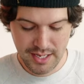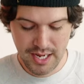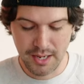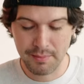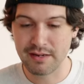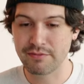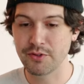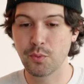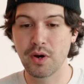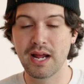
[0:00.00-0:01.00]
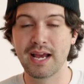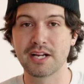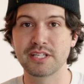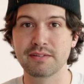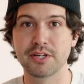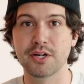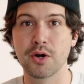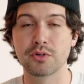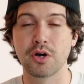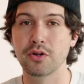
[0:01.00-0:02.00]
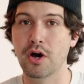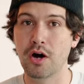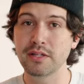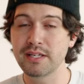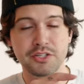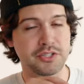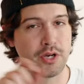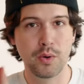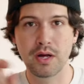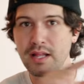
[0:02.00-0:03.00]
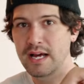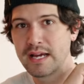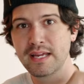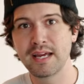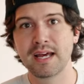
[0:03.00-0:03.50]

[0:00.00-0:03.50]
And if you want, I actually have a code called OLI, just OLI,